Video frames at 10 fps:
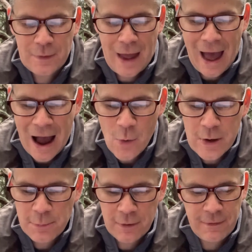how we
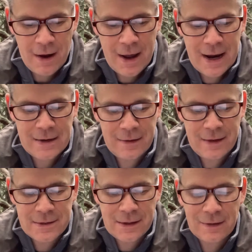provide
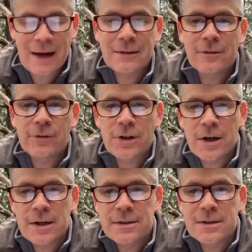these collective
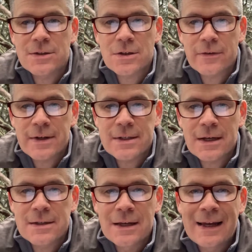goods and
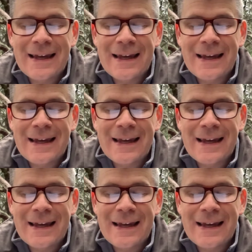services